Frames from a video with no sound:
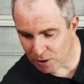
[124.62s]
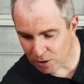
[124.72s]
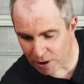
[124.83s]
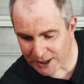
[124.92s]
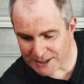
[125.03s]

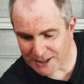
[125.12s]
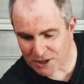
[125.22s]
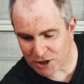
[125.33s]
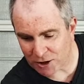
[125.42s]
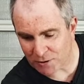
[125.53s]
lighting
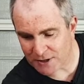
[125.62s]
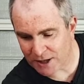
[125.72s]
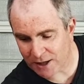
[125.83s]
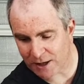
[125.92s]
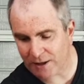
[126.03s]
gels
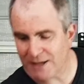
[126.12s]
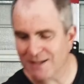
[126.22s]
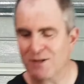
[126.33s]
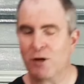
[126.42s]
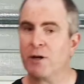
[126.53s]
here. Now these are
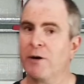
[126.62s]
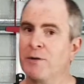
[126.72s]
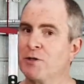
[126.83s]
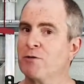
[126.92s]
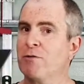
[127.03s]
not
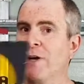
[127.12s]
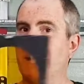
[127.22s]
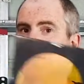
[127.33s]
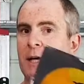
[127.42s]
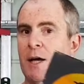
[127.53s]
going to
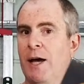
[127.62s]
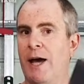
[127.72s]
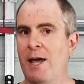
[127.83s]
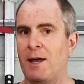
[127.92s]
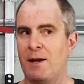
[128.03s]
create
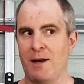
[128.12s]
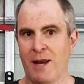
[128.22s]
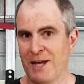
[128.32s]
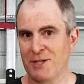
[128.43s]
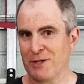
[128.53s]
a
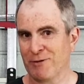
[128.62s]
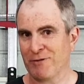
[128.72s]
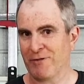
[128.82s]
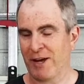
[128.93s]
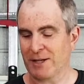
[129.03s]
nature
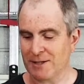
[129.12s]
effect.